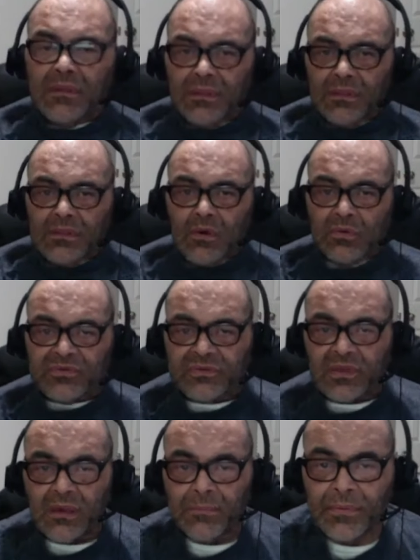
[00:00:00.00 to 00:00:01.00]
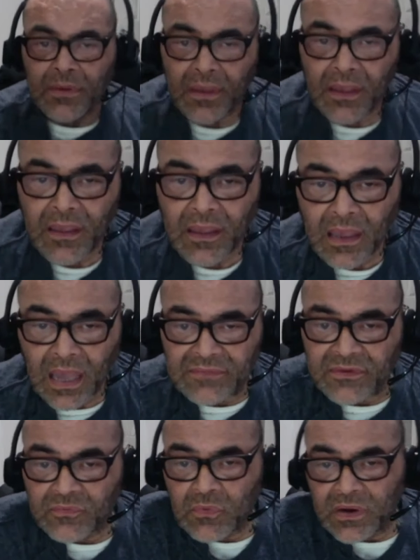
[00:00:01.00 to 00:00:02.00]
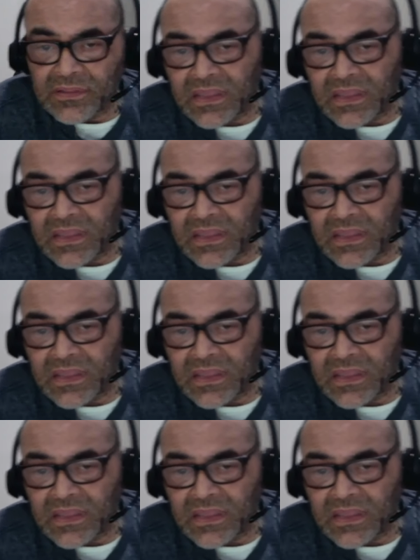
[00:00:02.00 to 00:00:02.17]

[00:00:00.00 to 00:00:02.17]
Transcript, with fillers: Yo, what's up? I just want